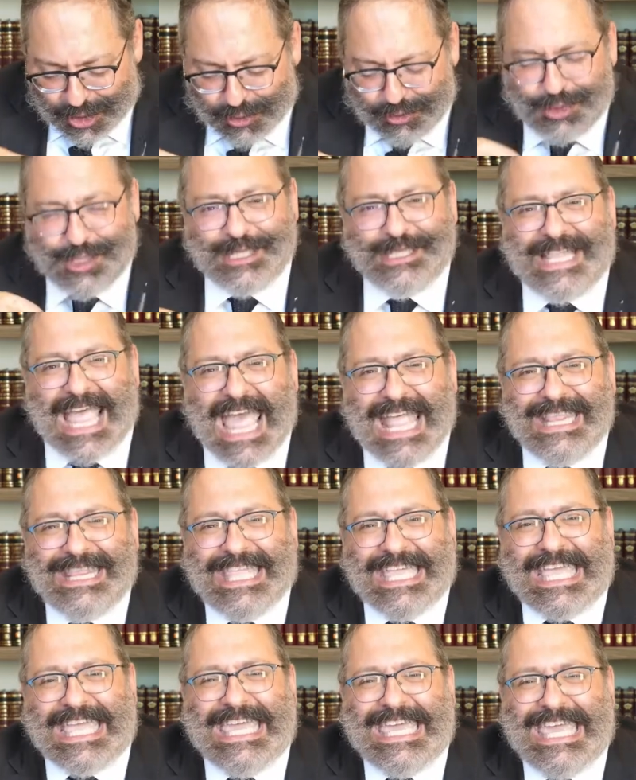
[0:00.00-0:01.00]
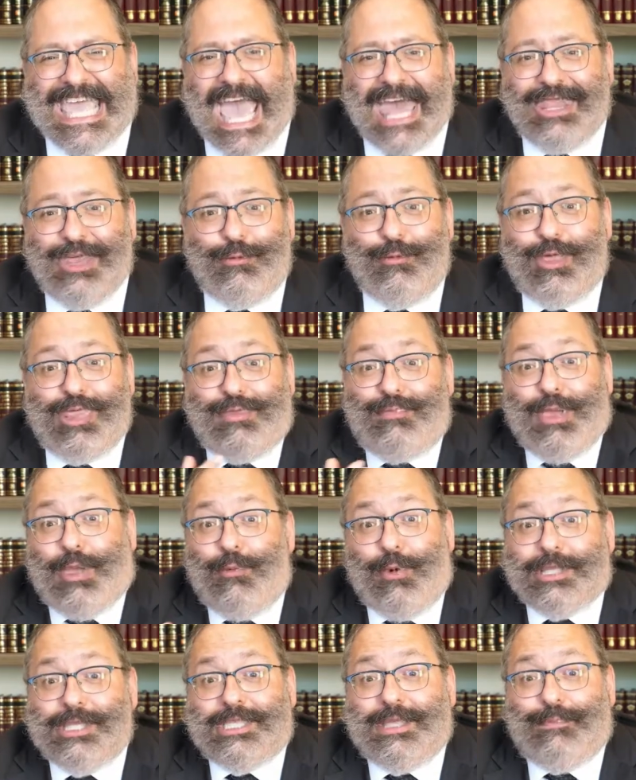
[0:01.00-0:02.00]
you stand together with me.
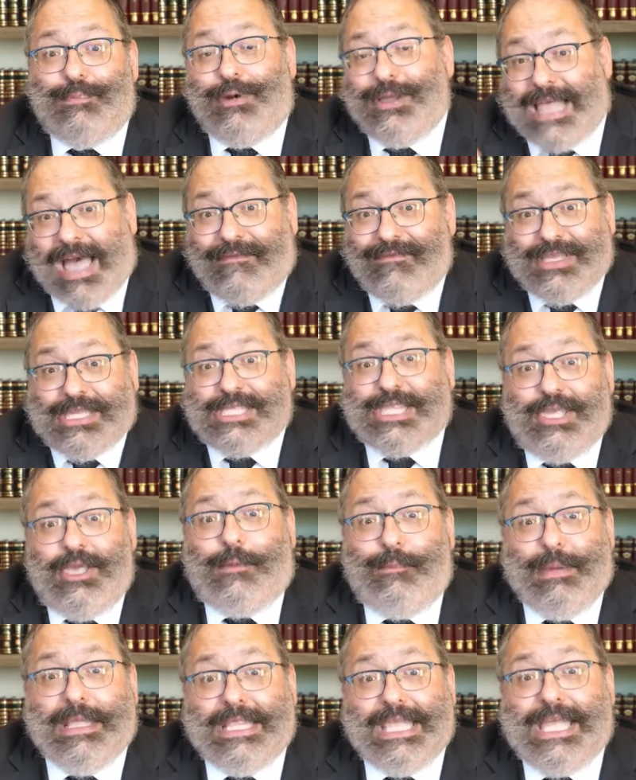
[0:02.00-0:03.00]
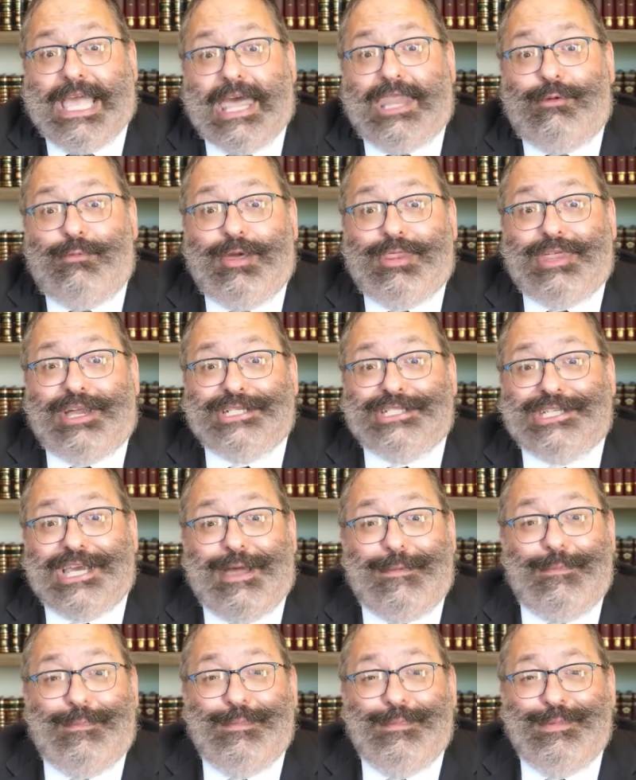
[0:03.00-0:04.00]
What's the point? Obviously, you'll be together with
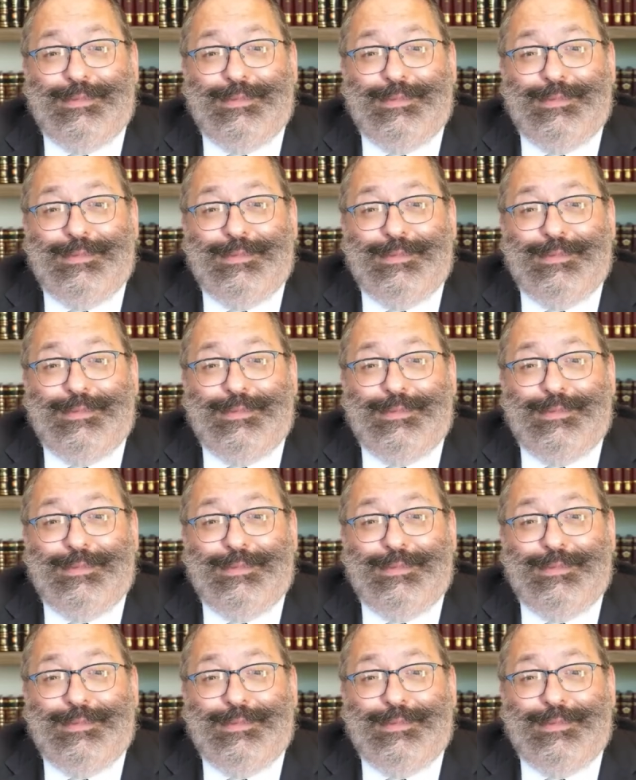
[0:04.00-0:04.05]
Hashem.